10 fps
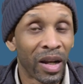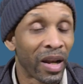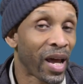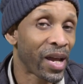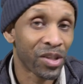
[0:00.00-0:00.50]

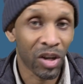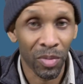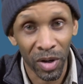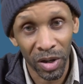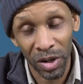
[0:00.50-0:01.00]
lights
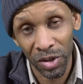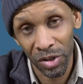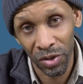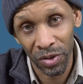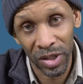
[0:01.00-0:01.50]
come on at a
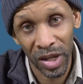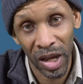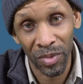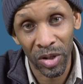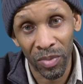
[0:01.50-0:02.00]
certain
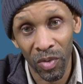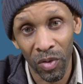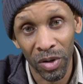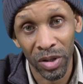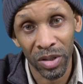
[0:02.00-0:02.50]
time in the
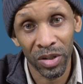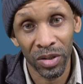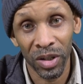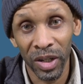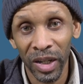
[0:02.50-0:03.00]
morning
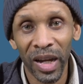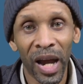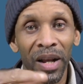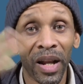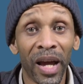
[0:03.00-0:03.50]
to
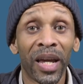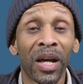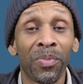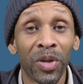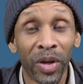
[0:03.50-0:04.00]
kind of like
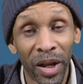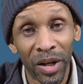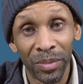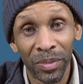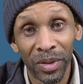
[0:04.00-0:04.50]
help you get
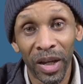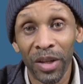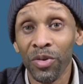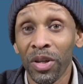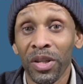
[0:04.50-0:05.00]
up.
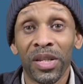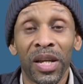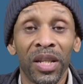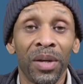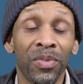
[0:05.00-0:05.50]
And you can
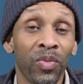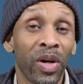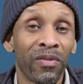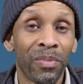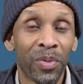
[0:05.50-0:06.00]
set them to
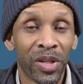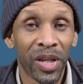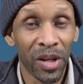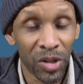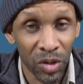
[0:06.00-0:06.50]
whatever
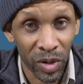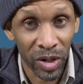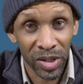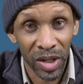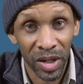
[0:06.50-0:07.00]
percentage you
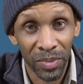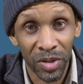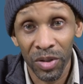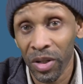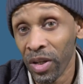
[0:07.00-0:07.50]
to set them
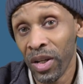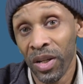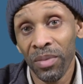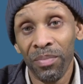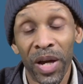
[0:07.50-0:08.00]
to.
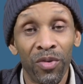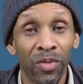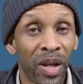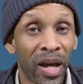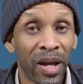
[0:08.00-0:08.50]
The
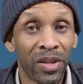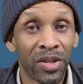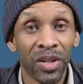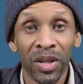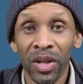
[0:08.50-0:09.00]
bedroom
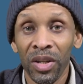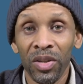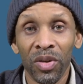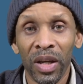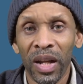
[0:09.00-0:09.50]
lights,
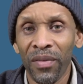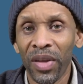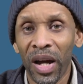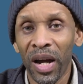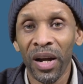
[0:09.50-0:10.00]
you can have
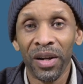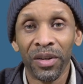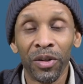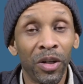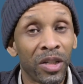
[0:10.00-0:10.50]
the
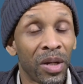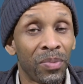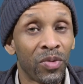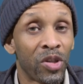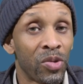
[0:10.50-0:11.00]
iron hooked
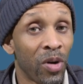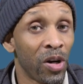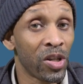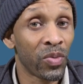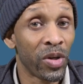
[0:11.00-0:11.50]
up to a
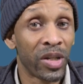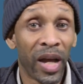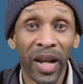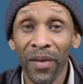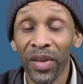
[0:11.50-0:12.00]
smart switch
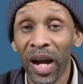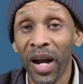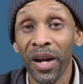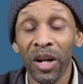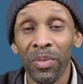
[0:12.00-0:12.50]
and have the
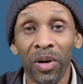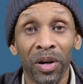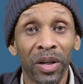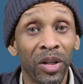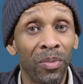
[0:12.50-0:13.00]
iron come
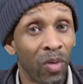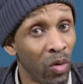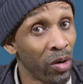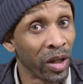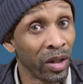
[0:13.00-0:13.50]
on in the
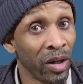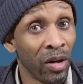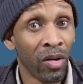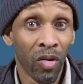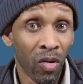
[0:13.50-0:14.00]
morning
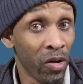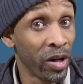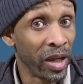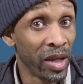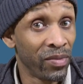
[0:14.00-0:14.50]
or
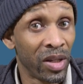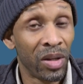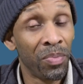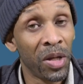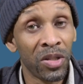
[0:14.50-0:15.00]
the
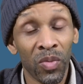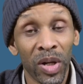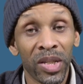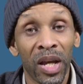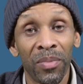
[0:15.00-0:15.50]
evening, depends on
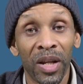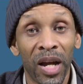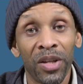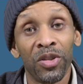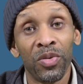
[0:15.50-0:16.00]
what time you
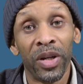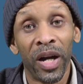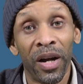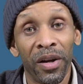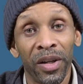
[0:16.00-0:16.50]
like to do
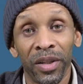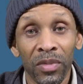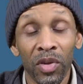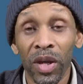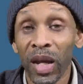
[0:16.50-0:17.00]
your ironing.
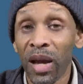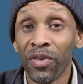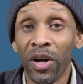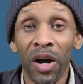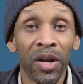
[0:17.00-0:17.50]
You can have
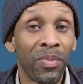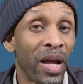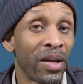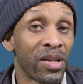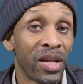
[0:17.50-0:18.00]
her
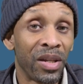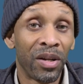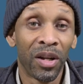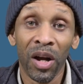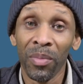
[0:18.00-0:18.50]
automatically set
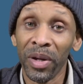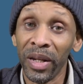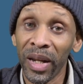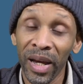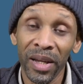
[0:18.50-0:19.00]
the alarm
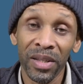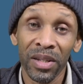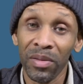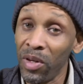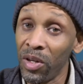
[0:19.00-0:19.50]
at
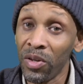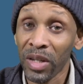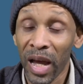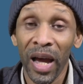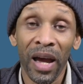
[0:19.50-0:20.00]
night
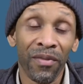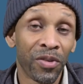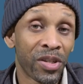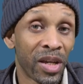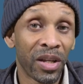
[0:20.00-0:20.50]
because I have
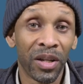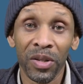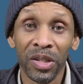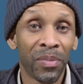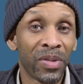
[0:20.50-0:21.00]
her set it
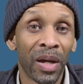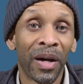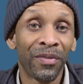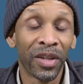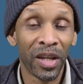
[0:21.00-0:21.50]
because sometimes
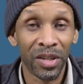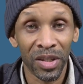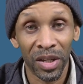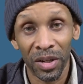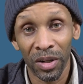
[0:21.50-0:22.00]
I forget to
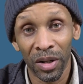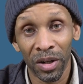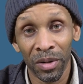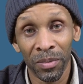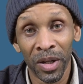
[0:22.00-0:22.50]
set the
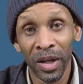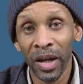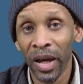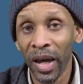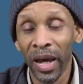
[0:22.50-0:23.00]
alarm
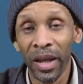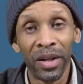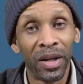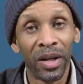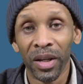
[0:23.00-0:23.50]

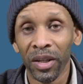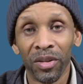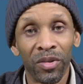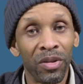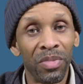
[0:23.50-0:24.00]
and uh, you
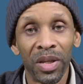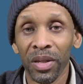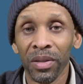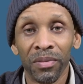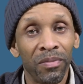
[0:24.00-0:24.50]
know it'd
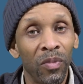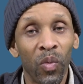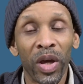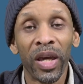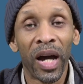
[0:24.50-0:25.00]
be
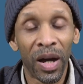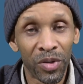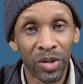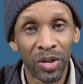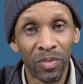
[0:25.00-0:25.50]
wee
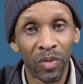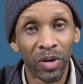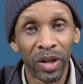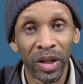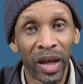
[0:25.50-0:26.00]
hours in the
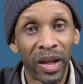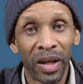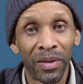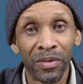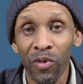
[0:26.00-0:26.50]
morning and
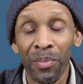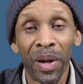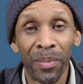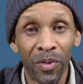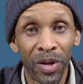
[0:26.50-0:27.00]
I'll
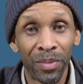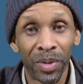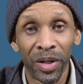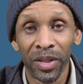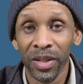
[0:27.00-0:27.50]
remember it
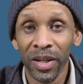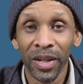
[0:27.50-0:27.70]
but